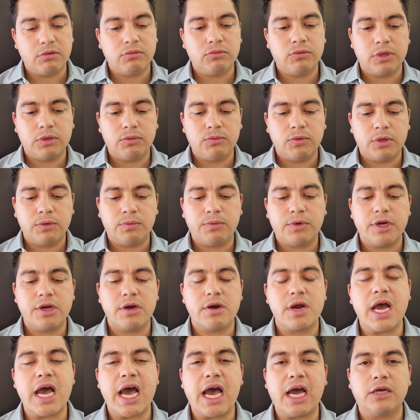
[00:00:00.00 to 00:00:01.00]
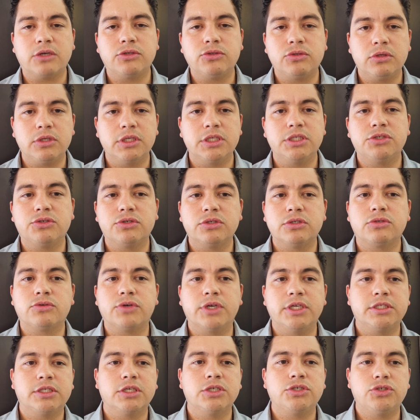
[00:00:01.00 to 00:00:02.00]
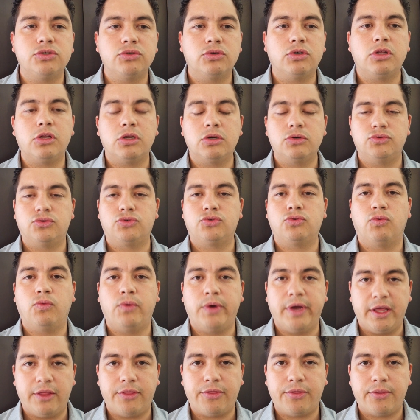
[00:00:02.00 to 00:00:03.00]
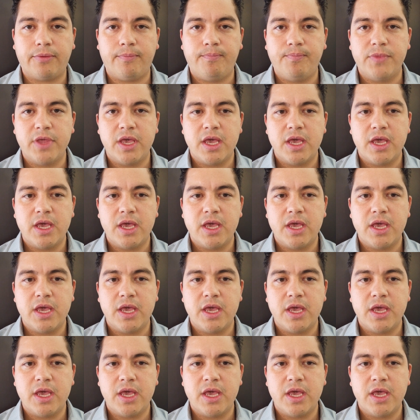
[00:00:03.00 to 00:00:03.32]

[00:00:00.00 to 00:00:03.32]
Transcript: What were your actual interest rates that you closed with?